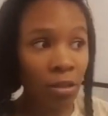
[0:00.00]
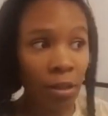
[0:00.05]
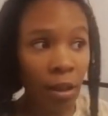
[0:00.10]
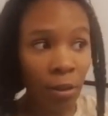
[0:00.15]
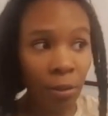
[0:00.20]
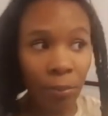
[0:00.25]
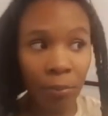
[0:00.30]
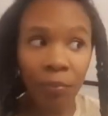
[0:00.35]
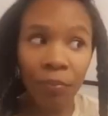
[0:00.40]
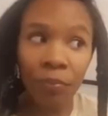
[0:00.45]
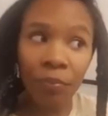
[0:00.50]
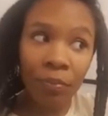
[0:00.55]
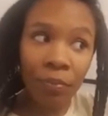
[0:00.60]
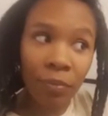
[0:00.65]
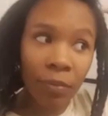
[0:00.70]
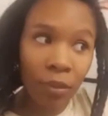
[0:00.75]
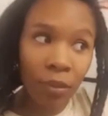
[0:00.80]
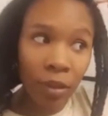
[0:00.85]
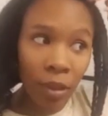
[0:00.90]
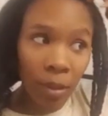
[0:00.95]
So,
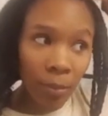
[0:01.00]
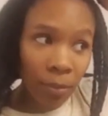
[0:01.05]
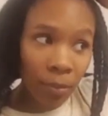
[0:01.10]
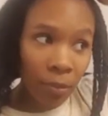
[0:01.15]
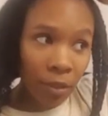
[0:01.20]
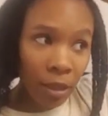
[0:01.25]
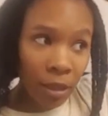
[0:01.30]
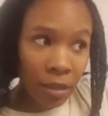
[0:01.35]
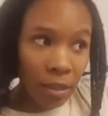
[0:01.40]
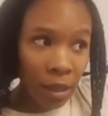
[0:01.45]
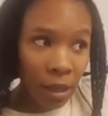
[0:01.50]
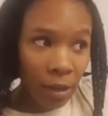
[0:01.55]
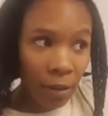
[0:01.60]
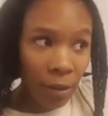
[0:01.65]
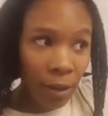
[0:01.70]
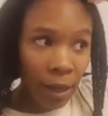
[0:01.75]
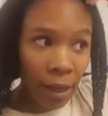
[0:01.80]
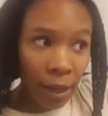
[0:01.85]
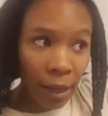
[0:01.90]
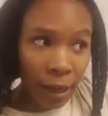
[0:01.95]
yep, that's how
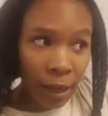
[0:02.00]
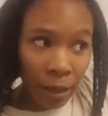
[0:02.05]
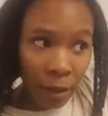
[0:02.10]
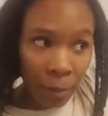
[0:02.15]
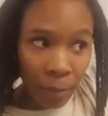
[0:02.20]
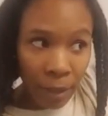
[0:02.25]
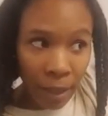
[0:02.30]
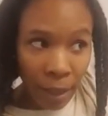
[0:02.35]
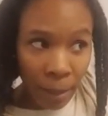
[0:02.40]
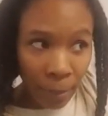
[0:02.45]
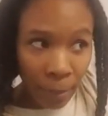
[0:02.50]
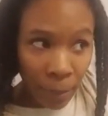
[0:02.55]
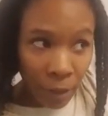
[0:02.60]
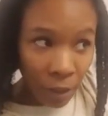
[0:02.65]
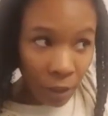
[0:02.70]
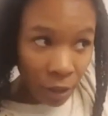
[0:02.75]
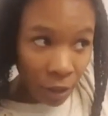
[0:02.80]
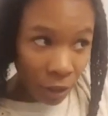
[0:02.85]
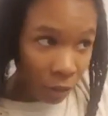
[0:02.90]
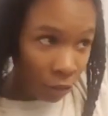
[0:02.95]
I apply
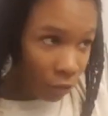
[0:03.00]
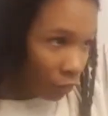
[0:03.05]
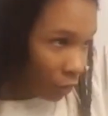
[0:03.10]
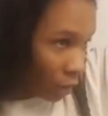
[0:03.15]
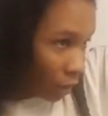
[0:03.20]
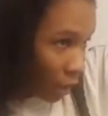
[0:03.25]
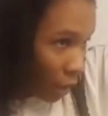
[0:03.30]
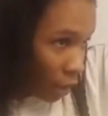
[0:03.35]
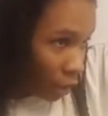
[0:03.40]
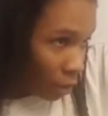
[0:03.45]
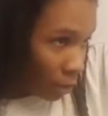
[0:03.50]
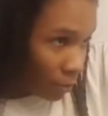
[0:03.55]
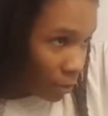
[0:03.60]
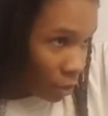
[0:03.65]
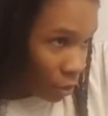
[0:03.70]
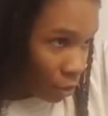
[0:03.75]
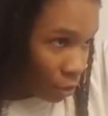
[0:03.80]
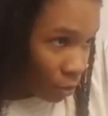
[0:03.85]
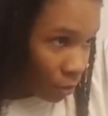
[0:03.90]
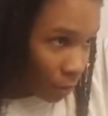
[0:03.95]
butter. Hopefully that helps